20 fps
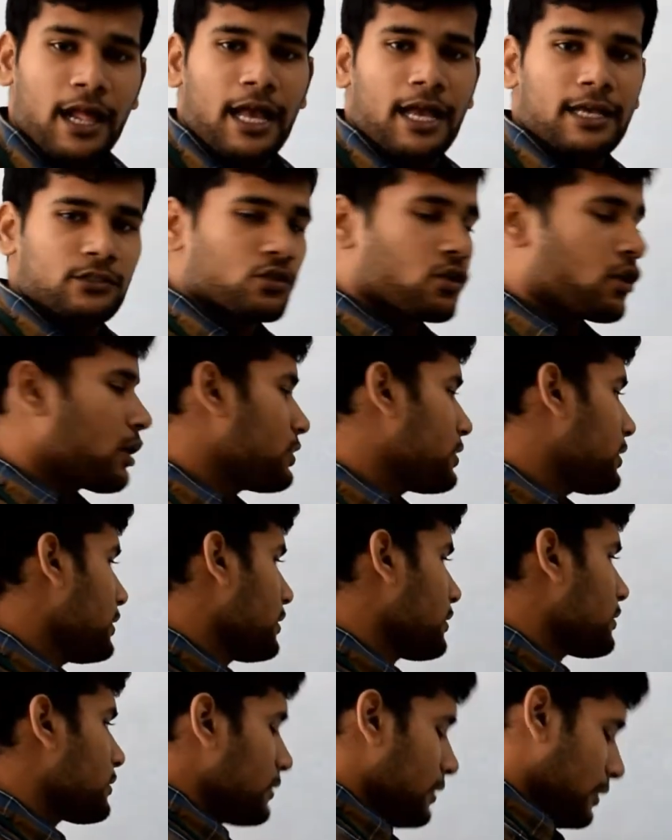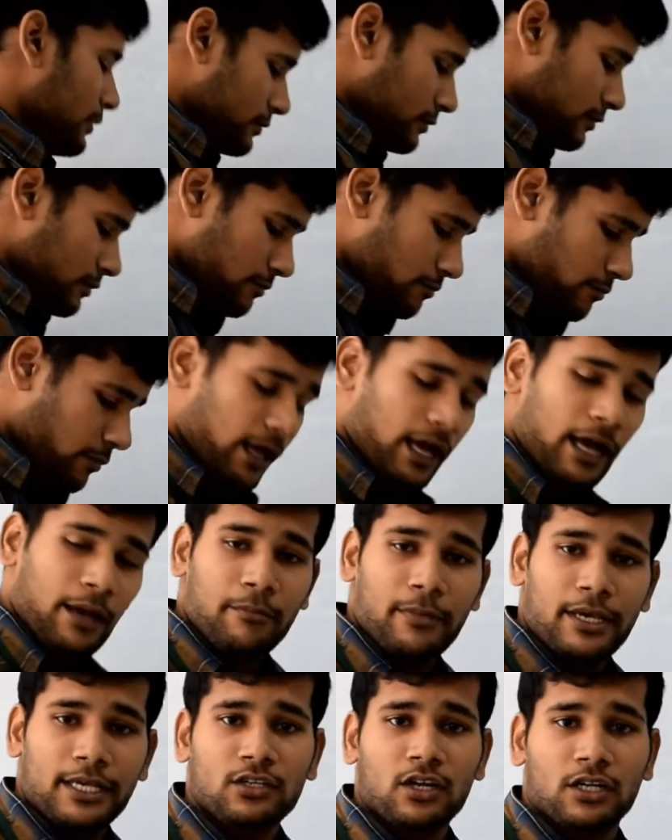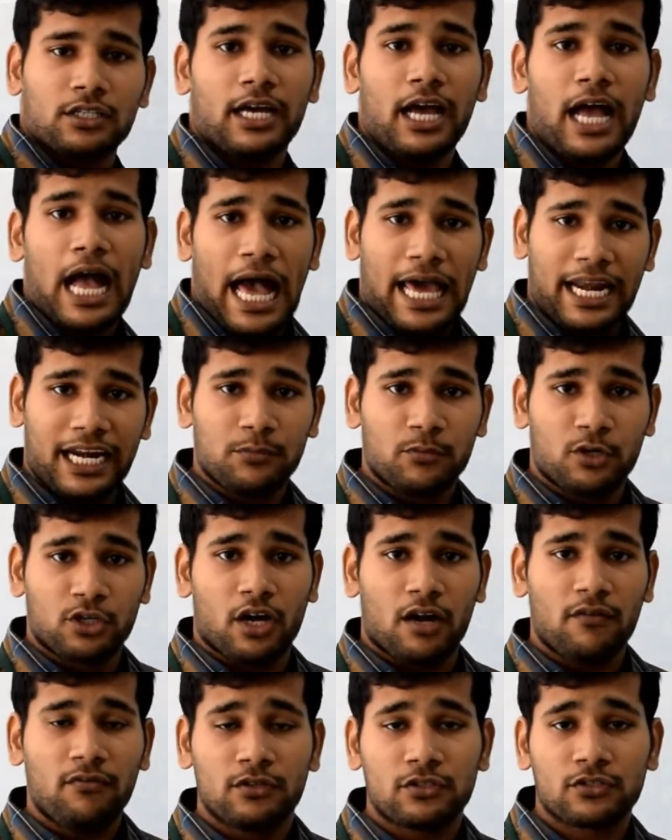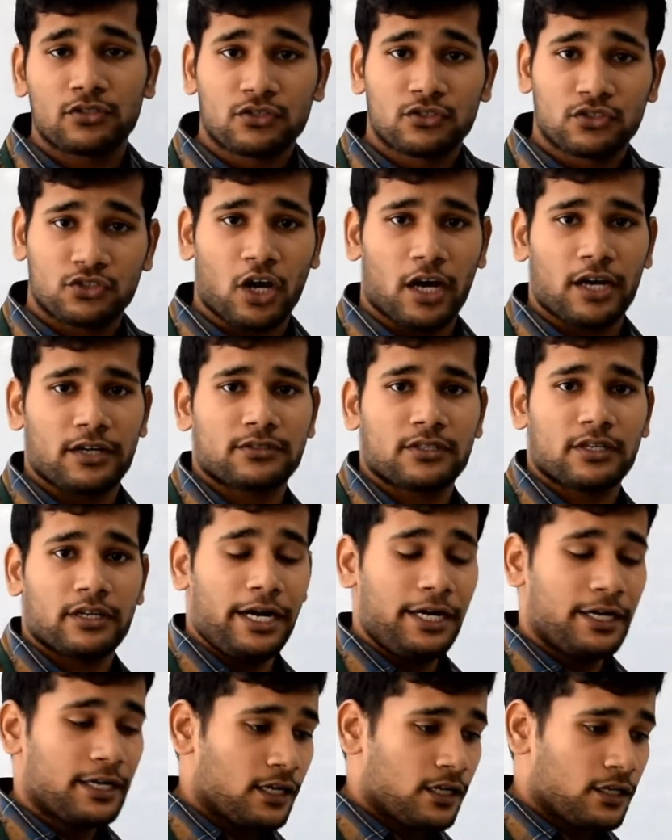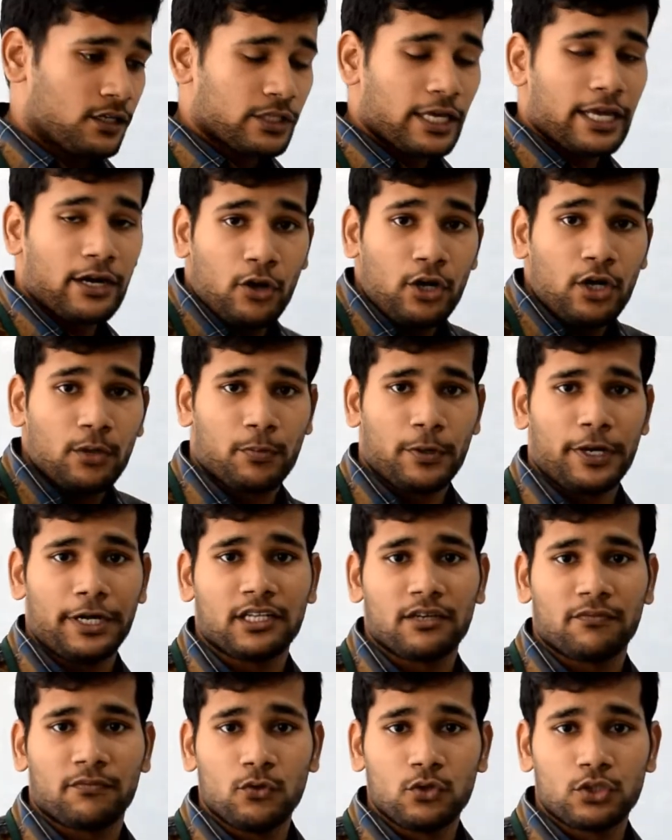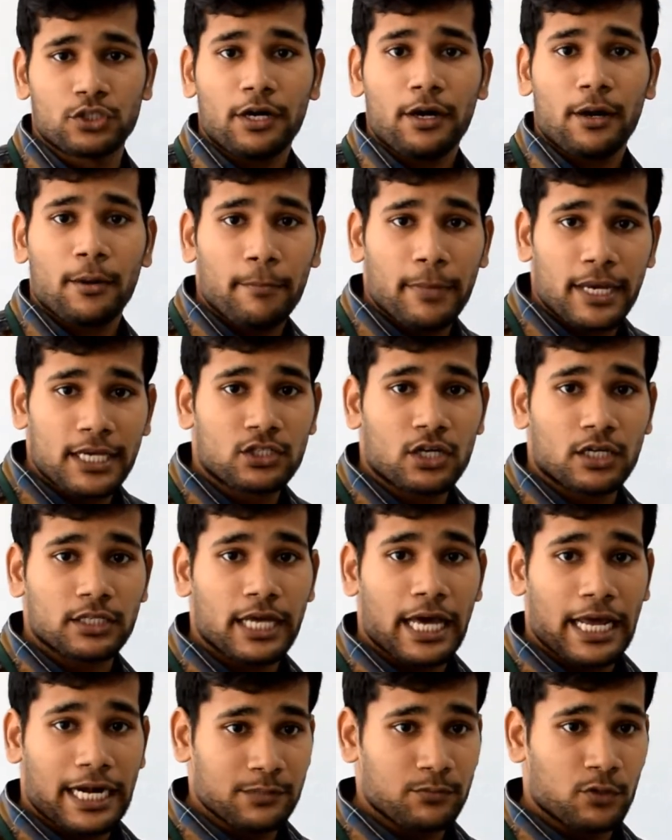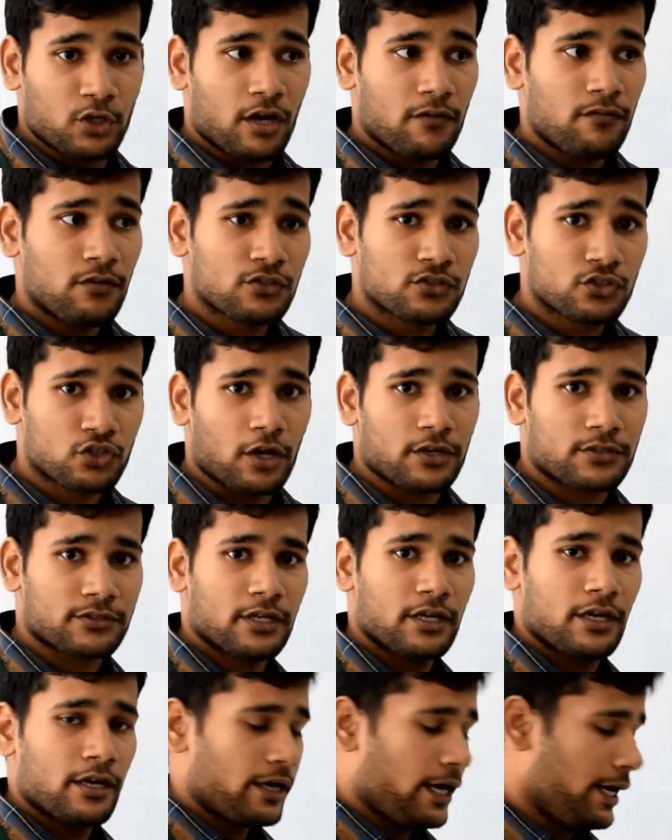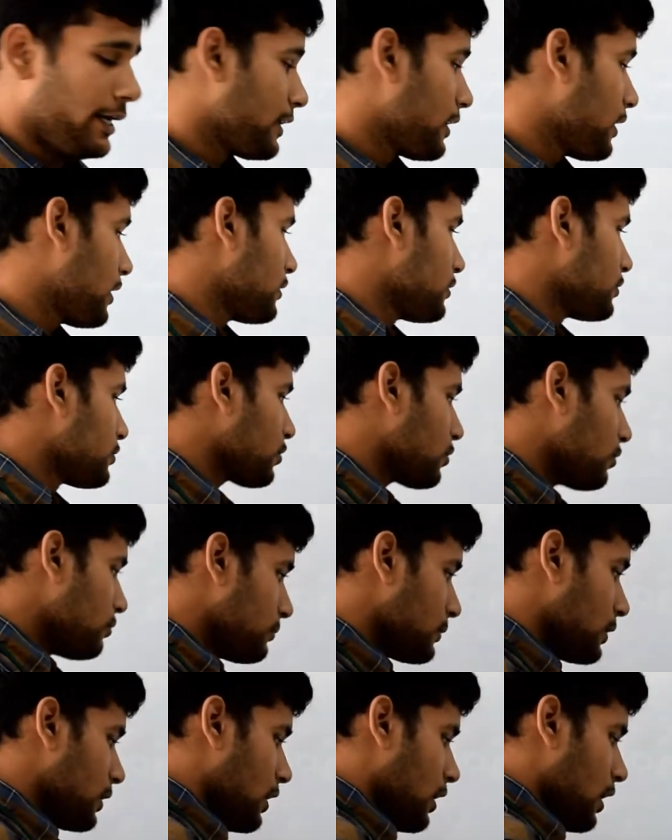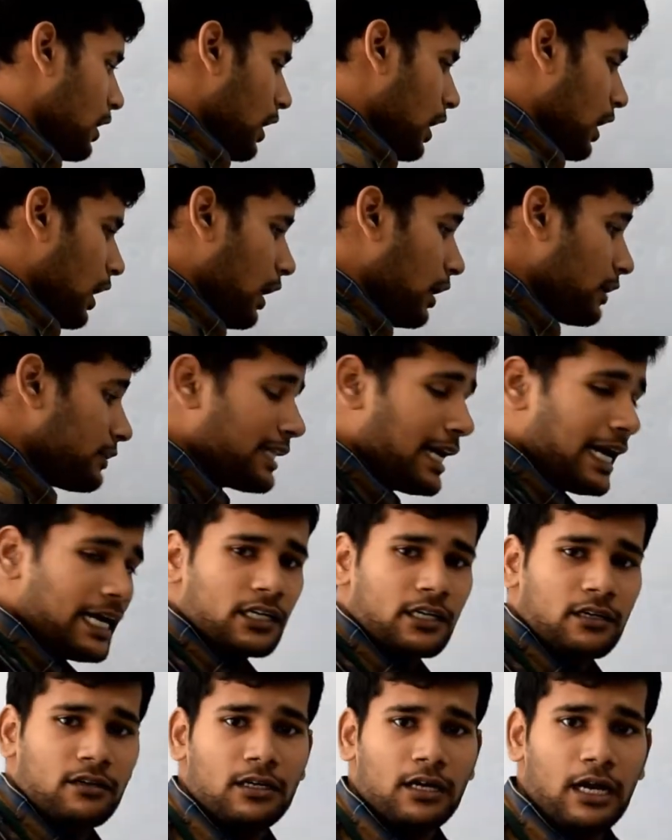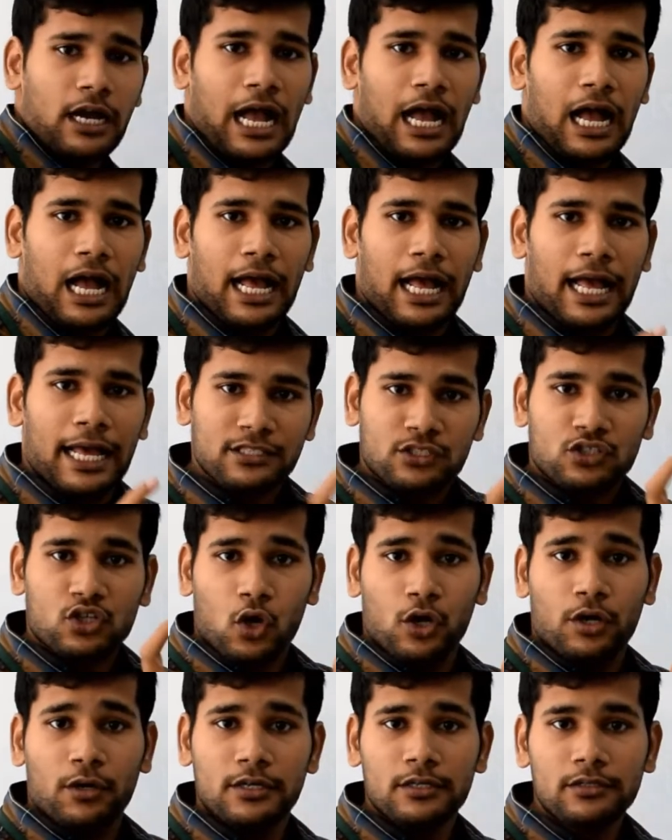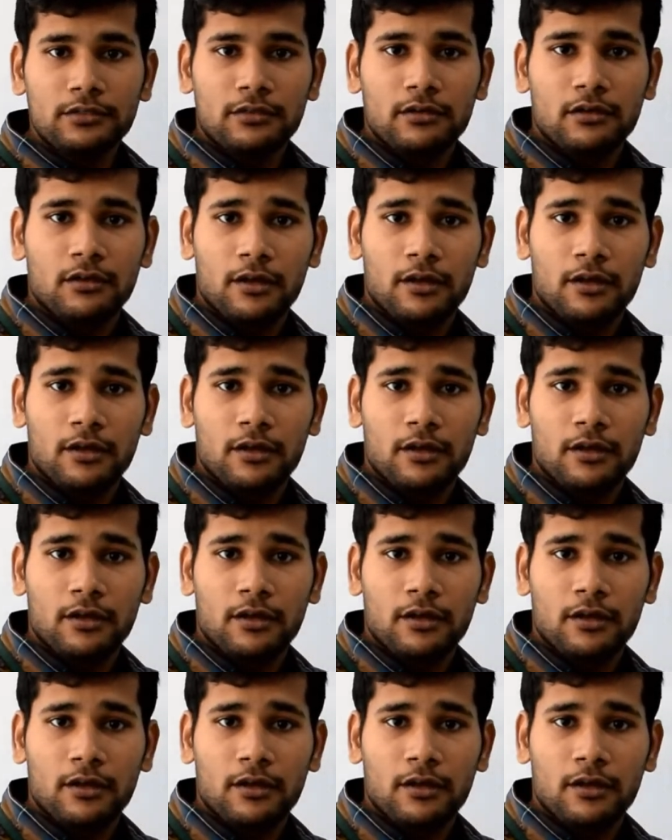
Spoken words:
Astrology, that is based on the arrangement of stars, right? They are going to predict the future based on the arrangement of stars, right? So in that, astron is